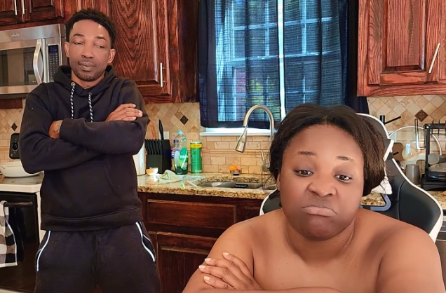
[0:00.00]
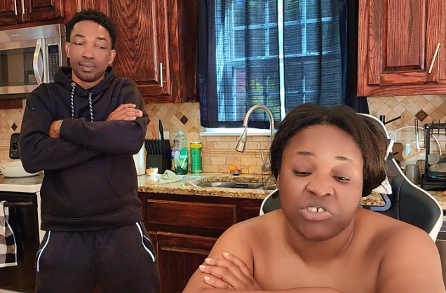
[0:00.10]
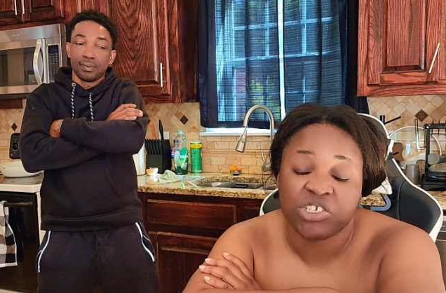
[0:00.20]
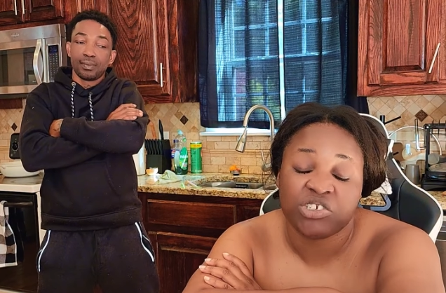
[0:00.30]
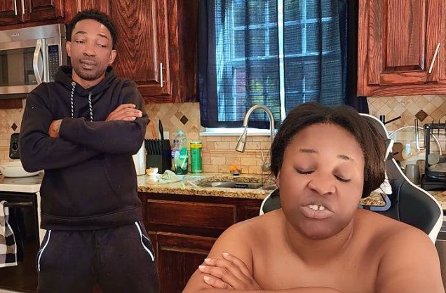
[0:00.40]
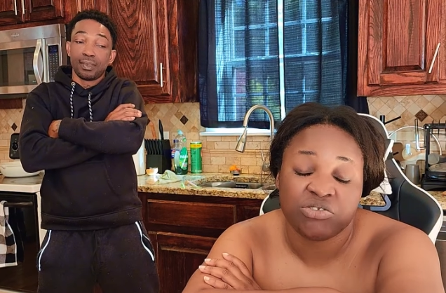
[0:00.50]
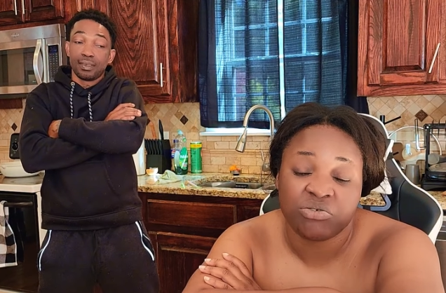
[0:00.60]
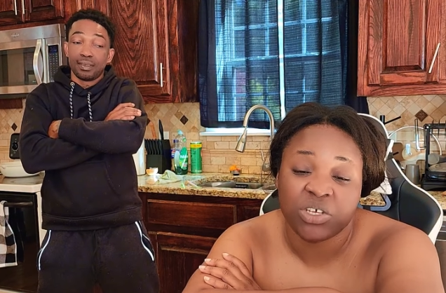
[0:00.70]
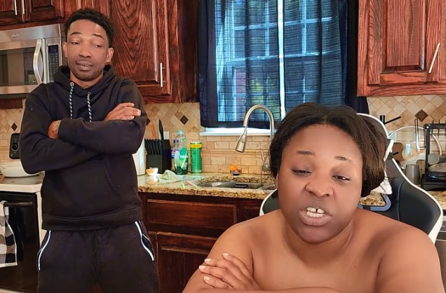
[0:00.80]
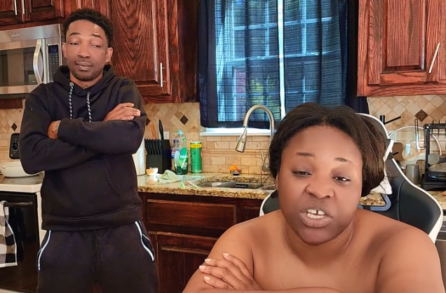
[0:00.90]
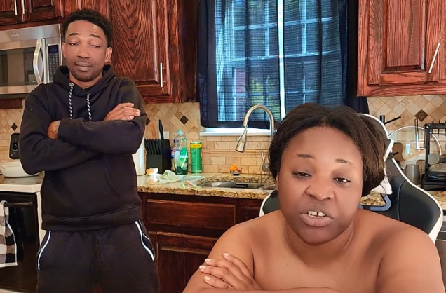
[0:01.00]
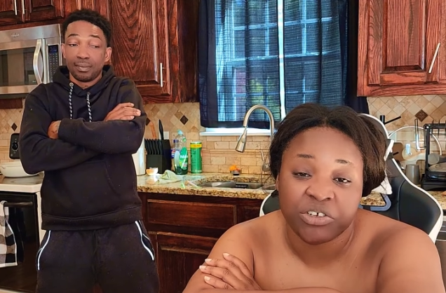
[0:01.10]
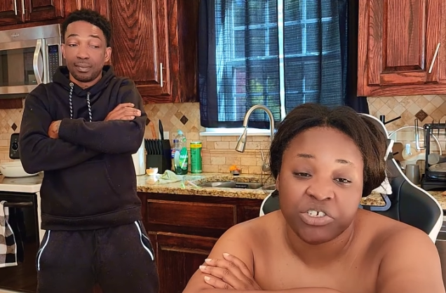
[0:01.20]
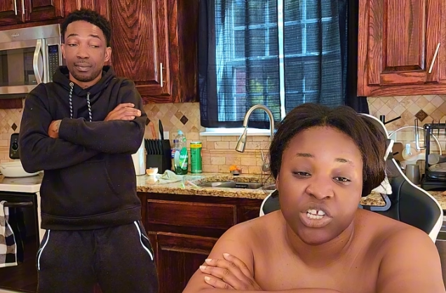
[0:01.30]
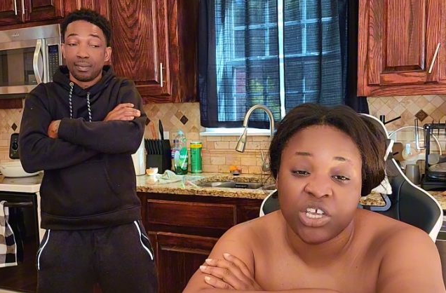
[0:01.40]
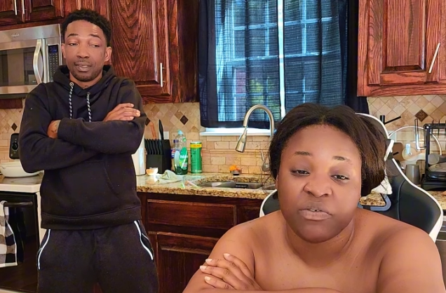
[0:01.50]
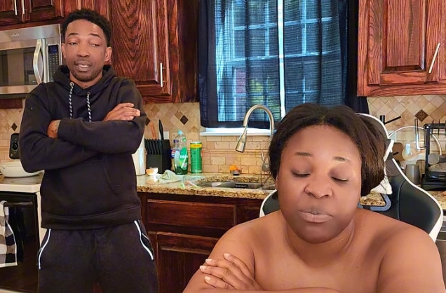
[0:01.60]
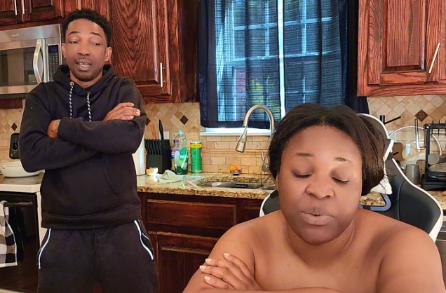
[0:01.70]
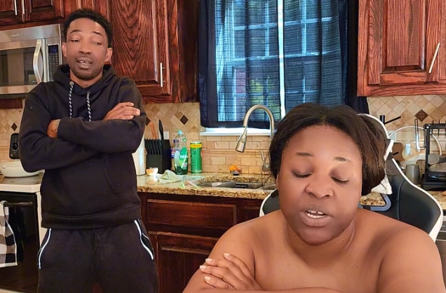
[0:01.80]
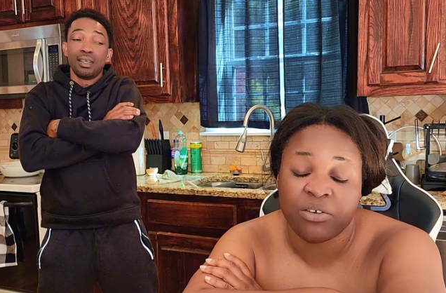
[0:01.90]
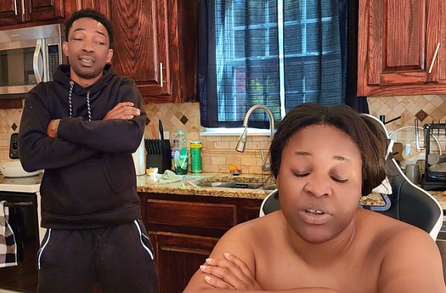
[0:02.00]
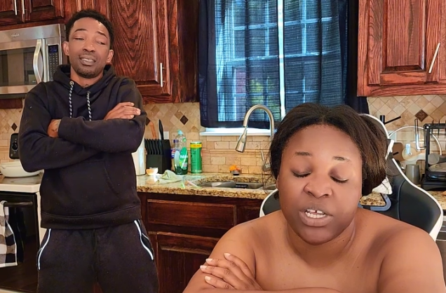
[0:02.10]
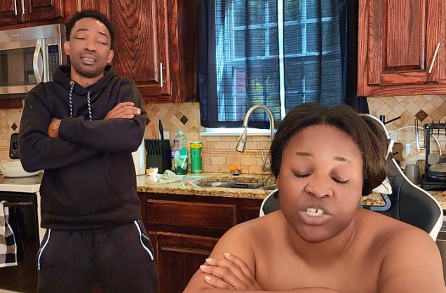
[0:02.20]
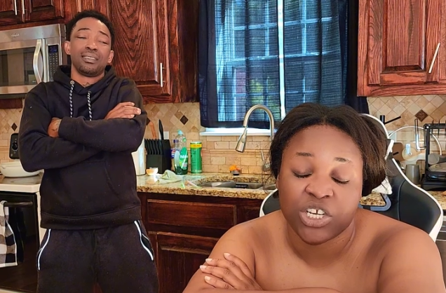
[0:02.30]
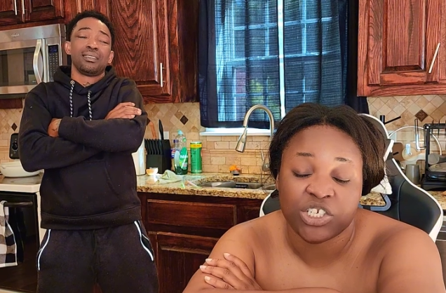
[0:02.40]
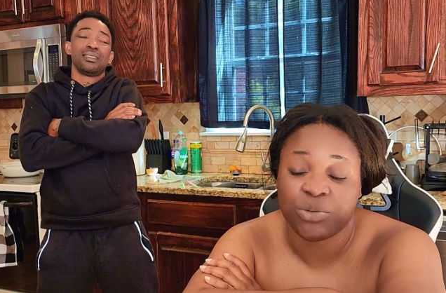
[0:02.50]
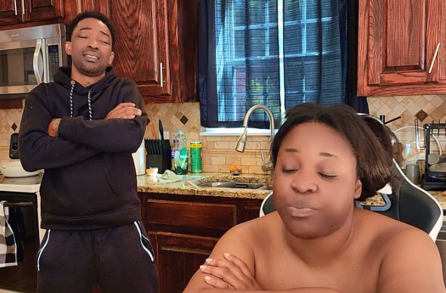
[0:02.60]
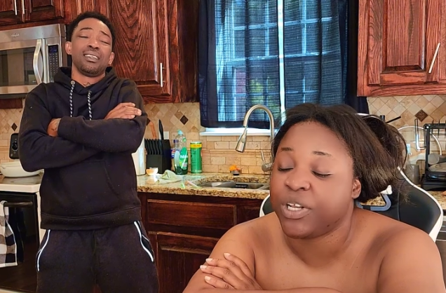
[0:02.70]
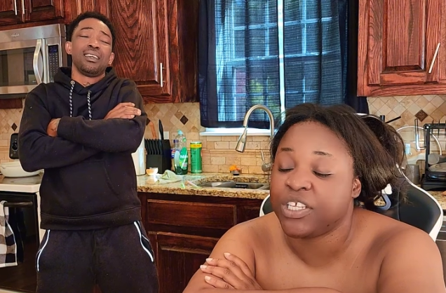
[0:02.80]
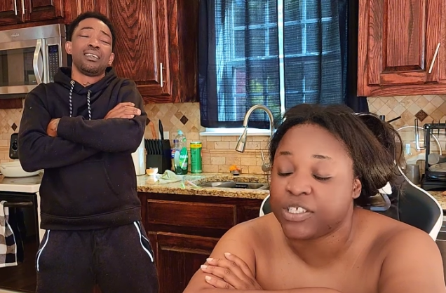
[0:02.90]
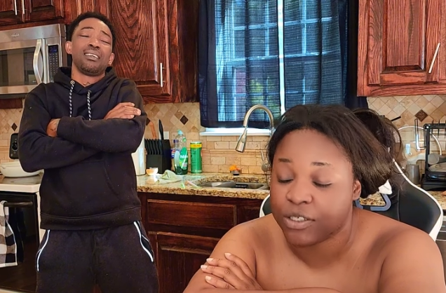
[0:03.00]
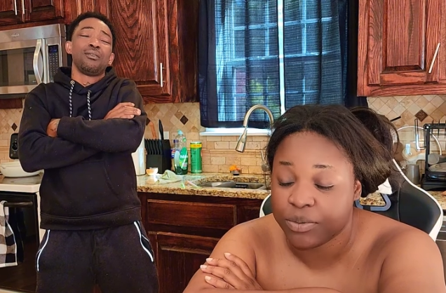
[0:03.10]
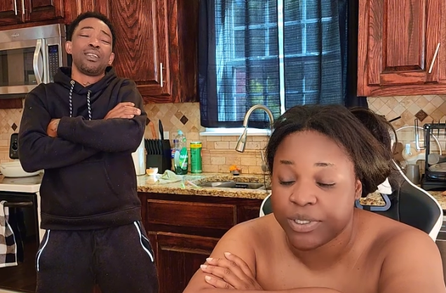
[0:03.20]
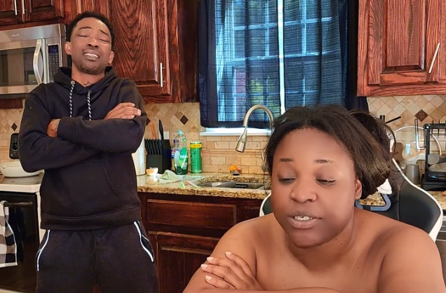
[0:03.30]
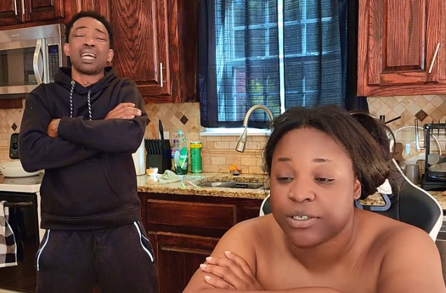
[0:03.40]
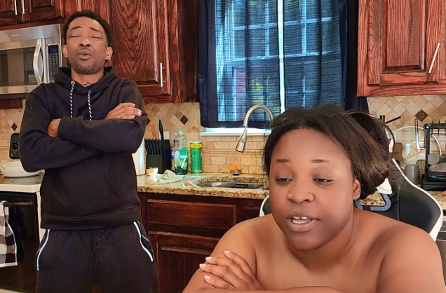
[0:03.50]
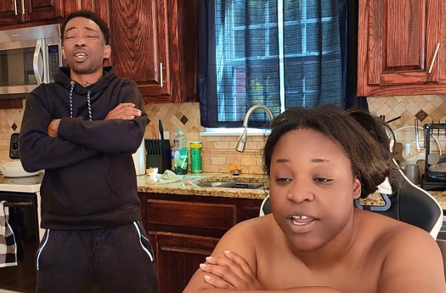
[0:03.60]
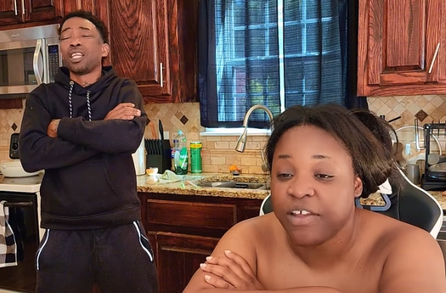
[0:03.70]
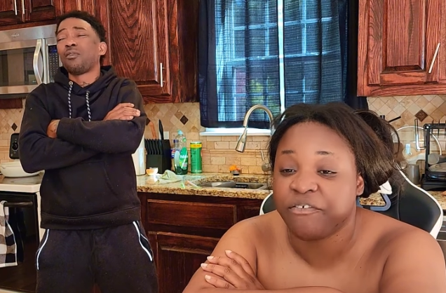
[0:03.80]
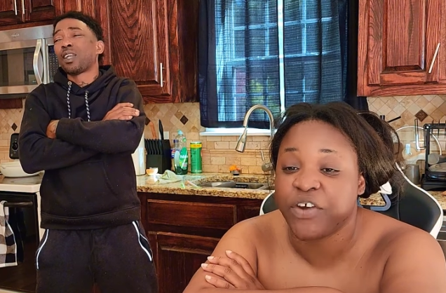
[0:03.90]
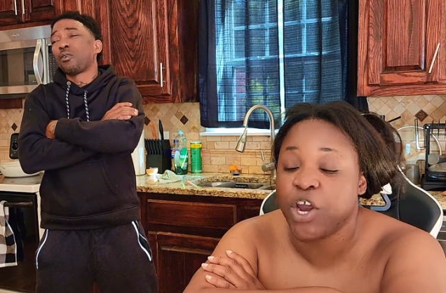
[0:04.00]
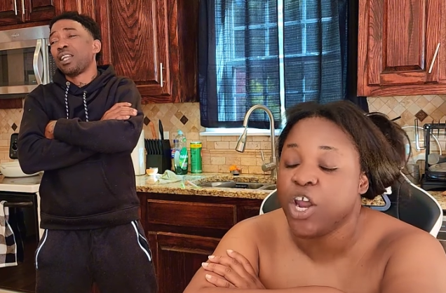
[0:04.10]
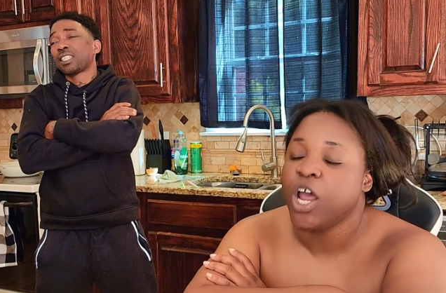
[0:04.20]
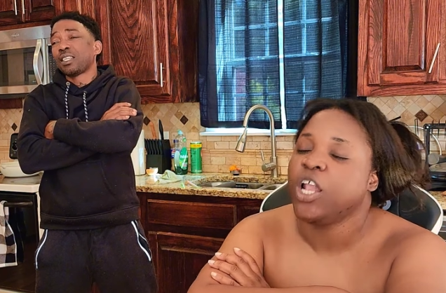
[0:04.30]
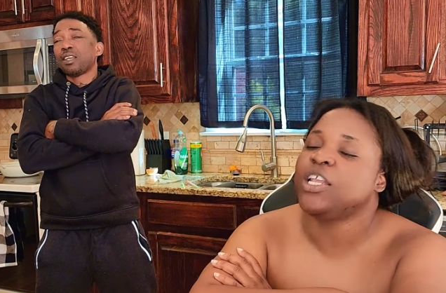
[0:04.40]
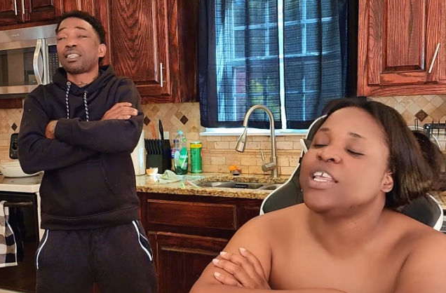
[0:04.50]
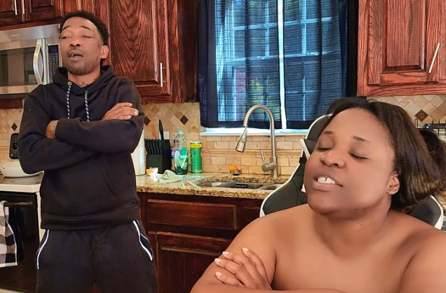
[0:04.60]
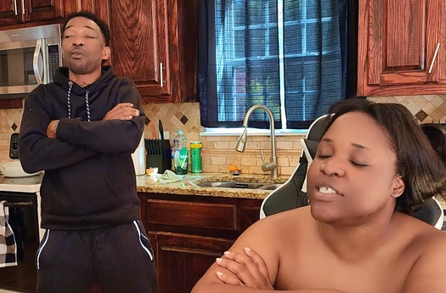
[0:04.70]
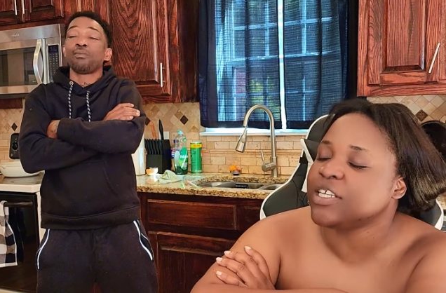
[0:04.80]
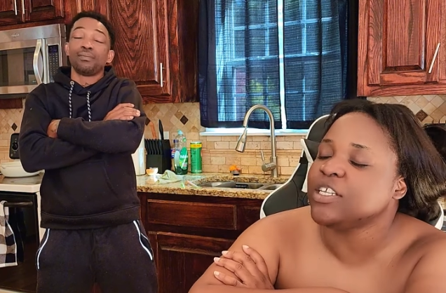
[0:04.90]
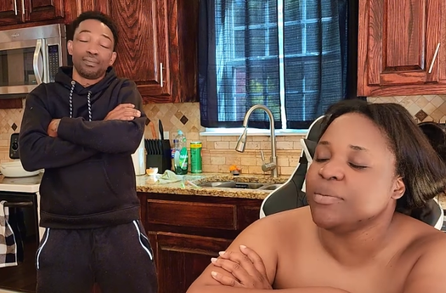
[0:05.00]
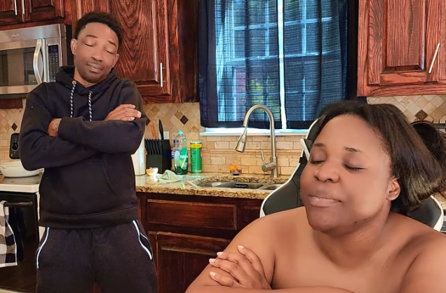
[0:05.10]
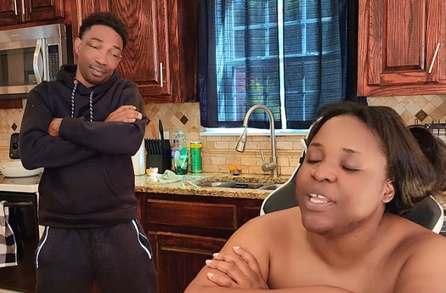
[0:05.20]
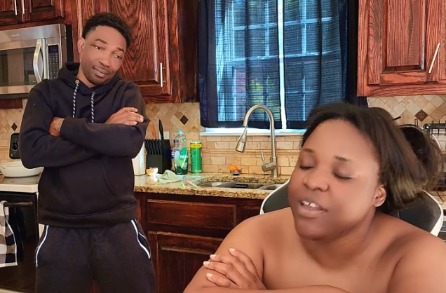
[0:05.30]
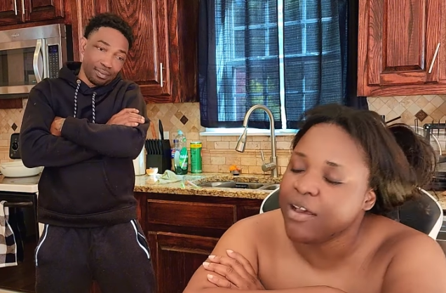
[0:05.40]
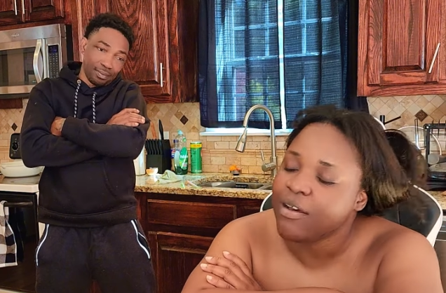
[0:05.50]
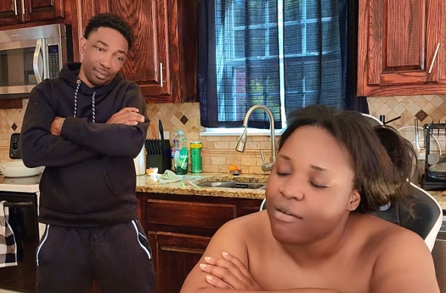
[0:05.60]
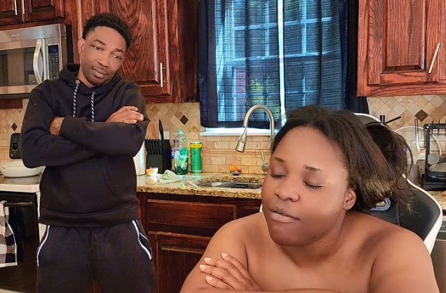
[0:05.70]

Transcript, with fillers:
Speaker 1: she just don't care. She give up on her relationship. Listen to We're me. not going to give up Listen to me now.